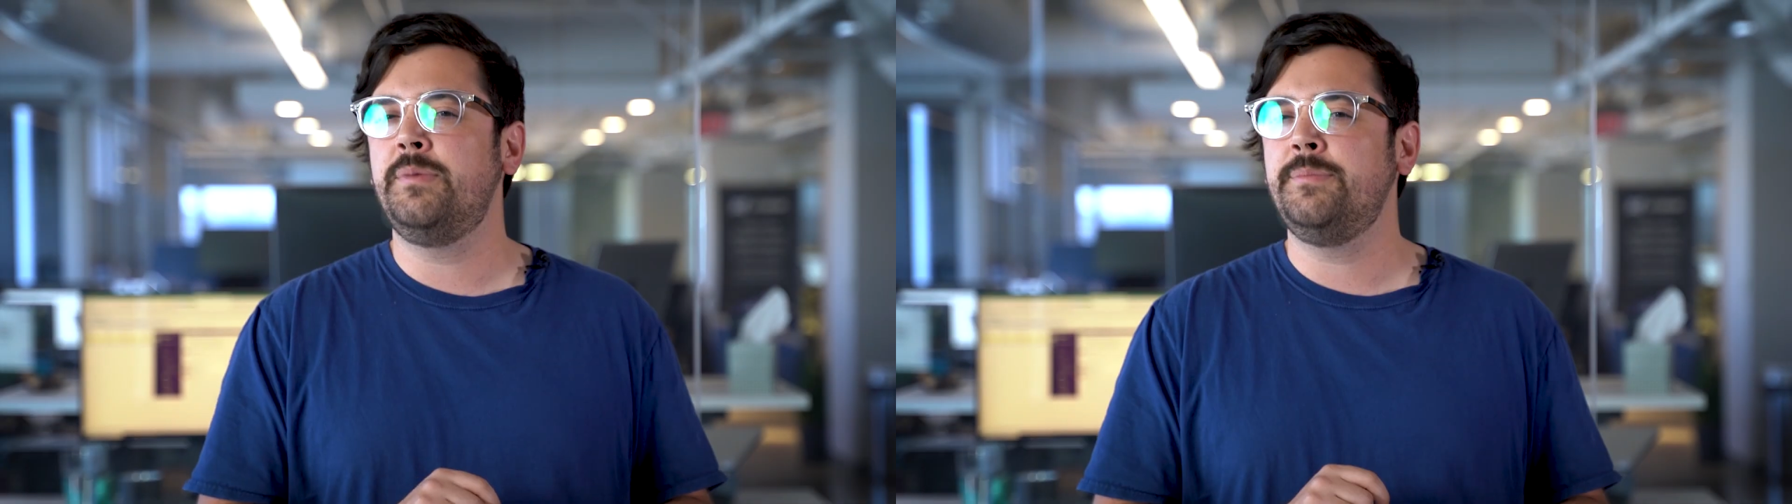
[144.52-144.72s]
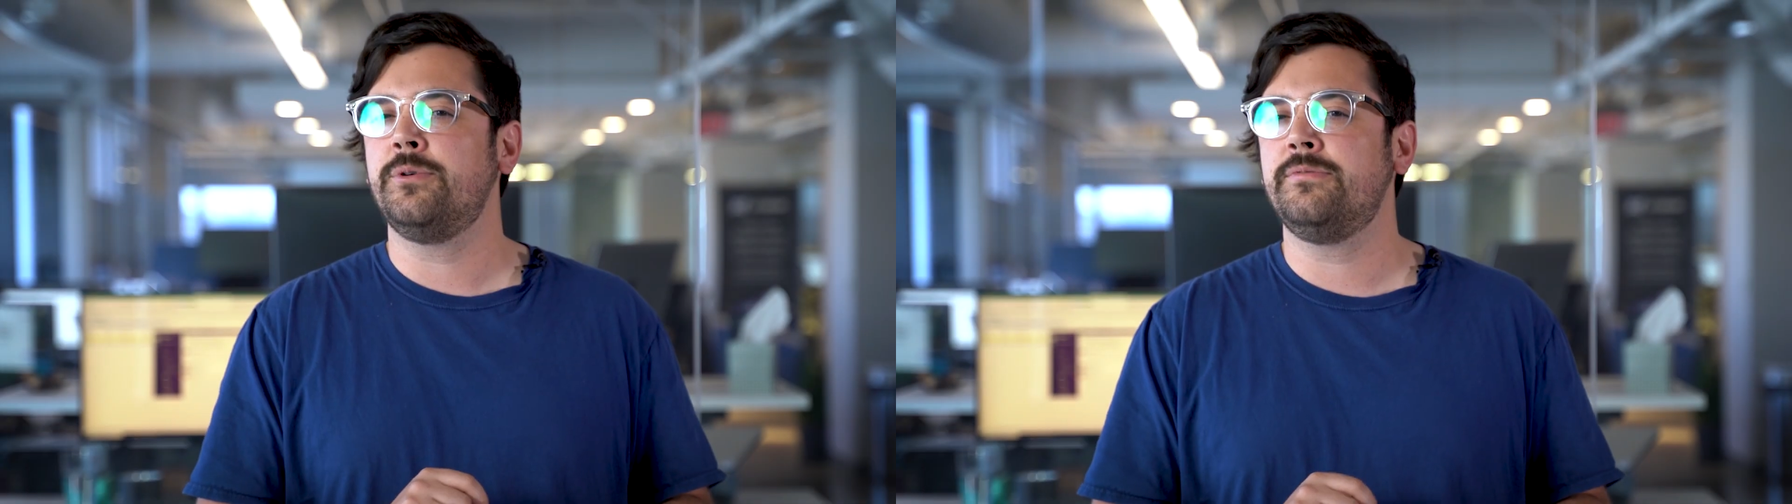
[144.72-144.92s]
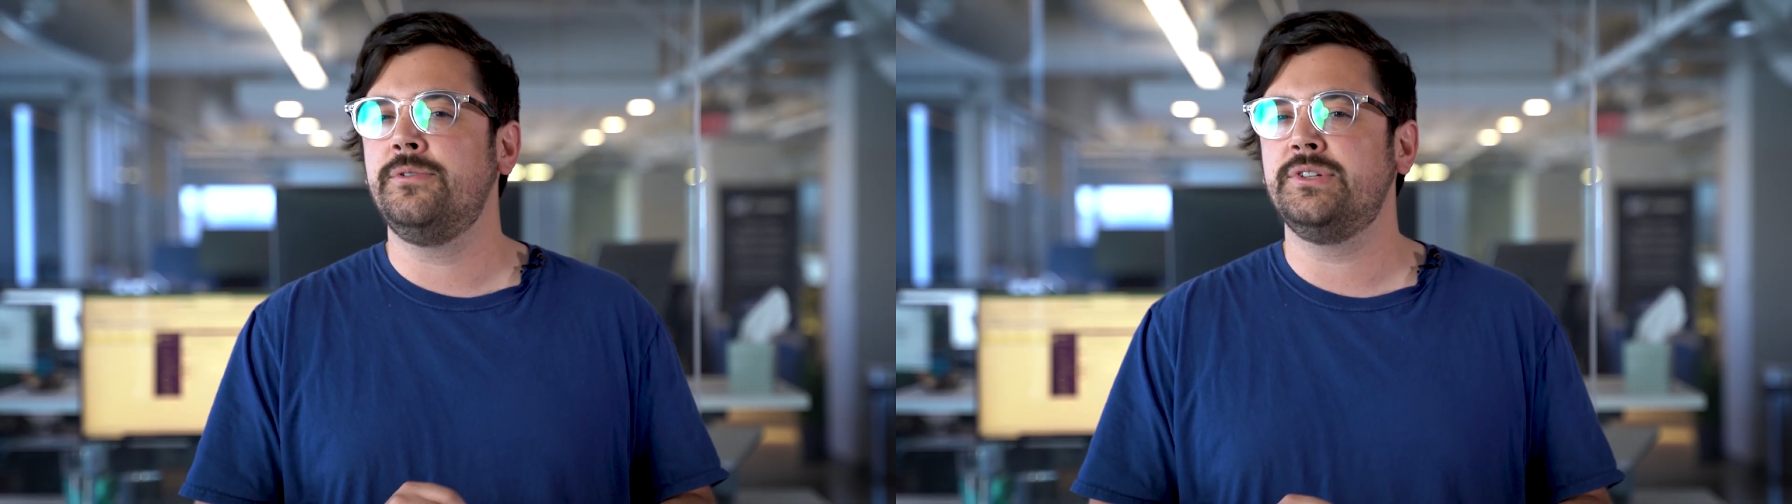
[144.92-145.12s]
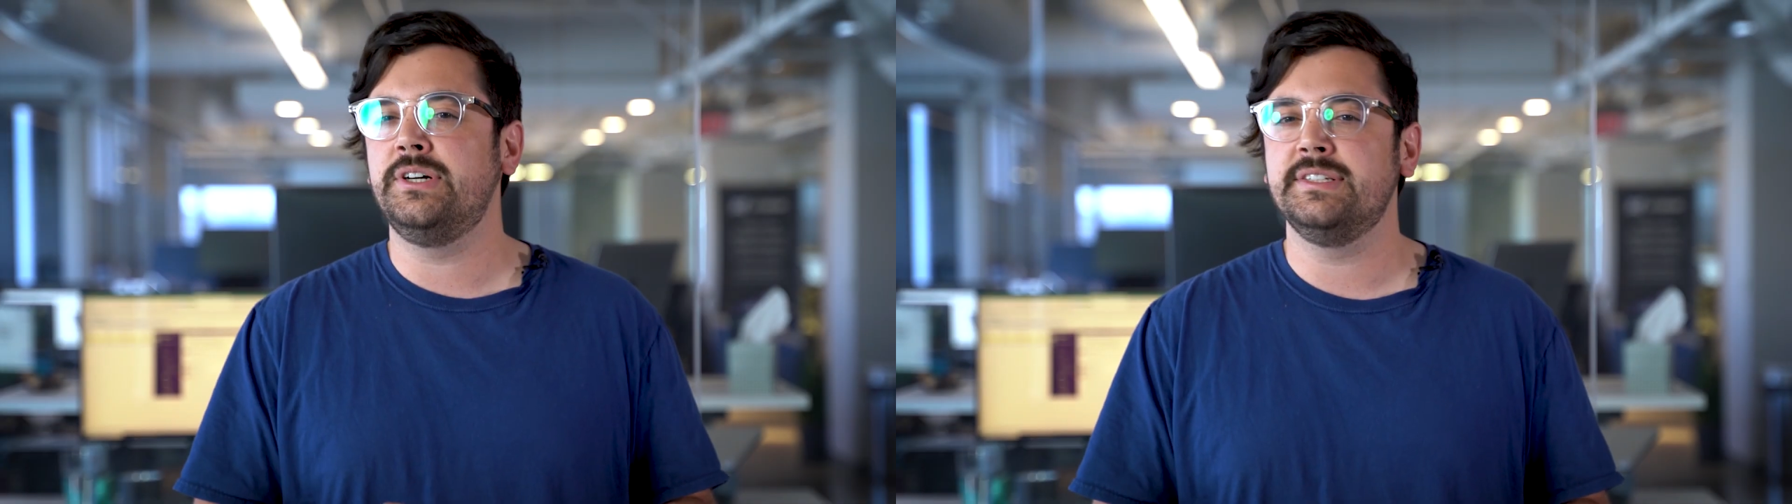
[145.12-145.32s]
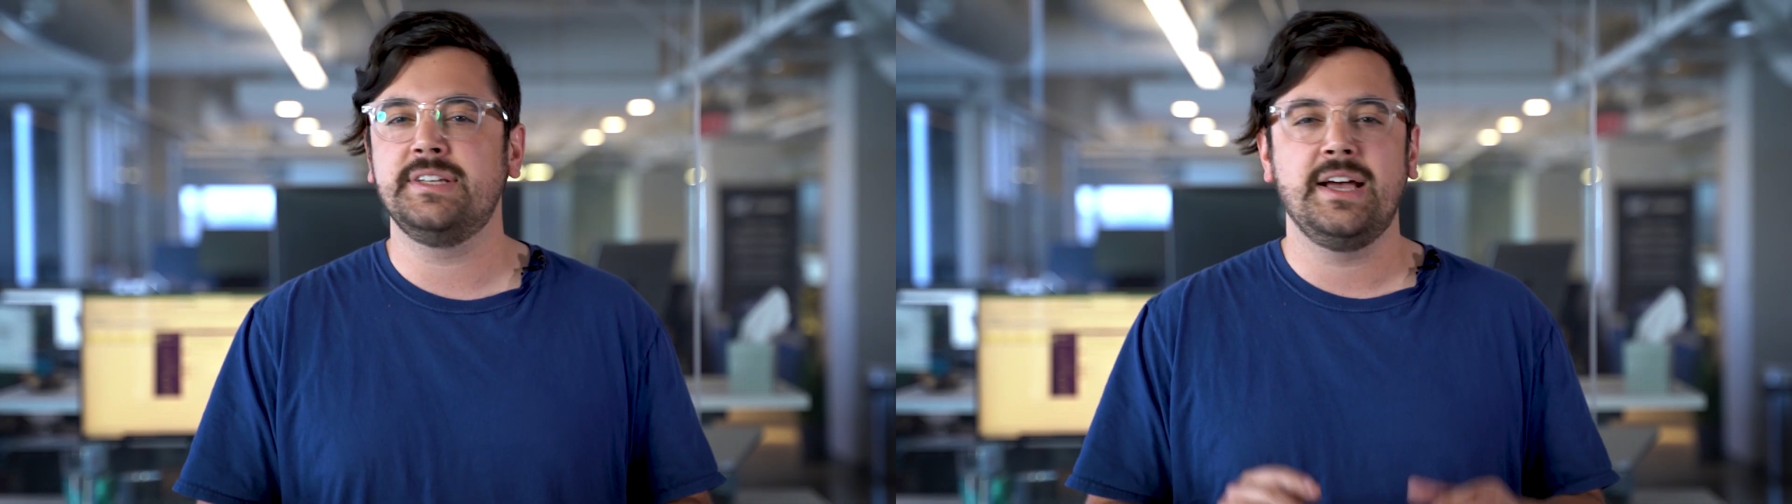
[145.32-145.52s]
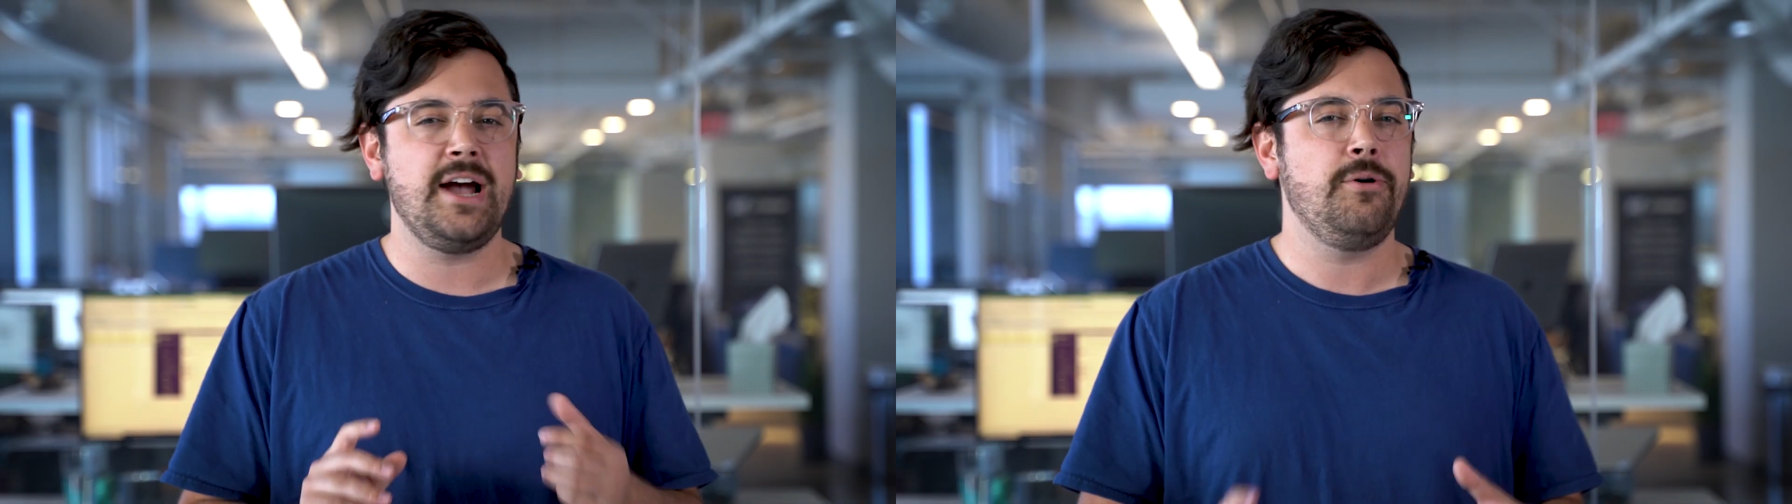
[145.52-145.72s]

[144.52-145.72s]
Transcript: people with futons, how